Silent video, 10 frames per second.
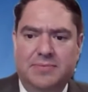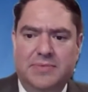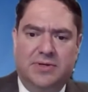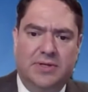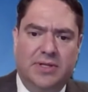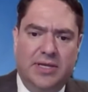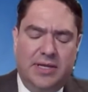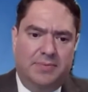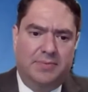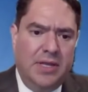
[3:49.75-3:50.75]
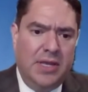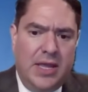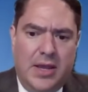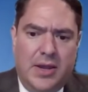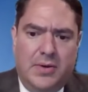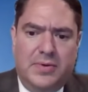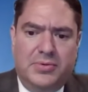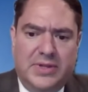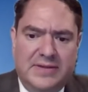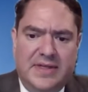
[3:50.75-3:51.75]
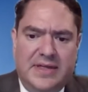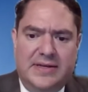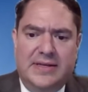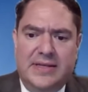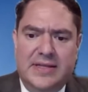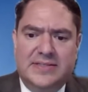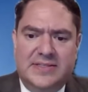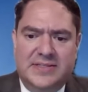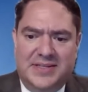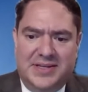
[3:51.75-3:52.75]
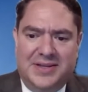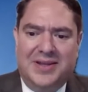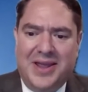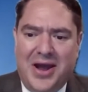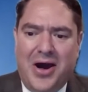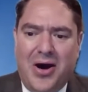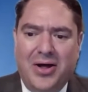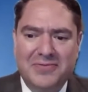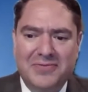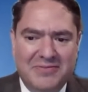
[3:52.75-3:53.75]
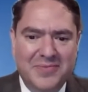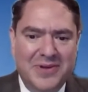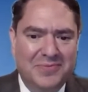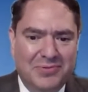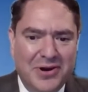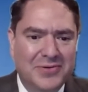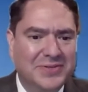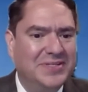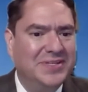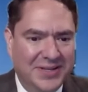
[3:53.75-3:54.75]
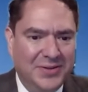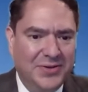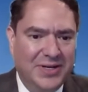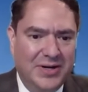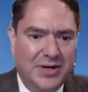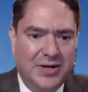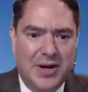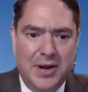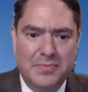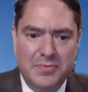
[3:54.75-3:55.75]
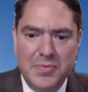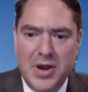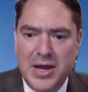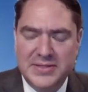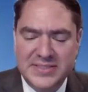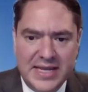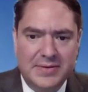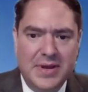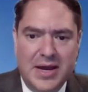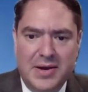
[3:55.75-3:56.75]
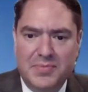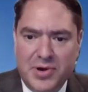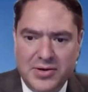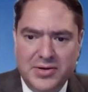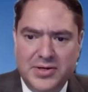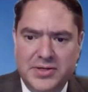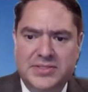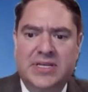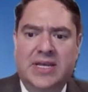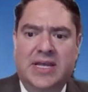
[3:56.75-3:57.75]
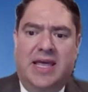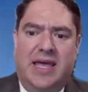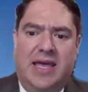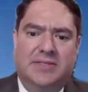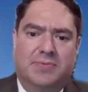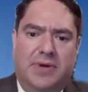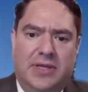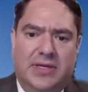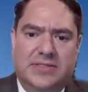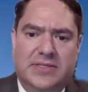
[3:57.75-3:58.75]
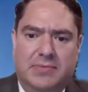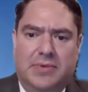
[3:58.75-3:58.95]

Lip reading: Certainly, we believe that this is a all-of-government approach, including our state partners, as well as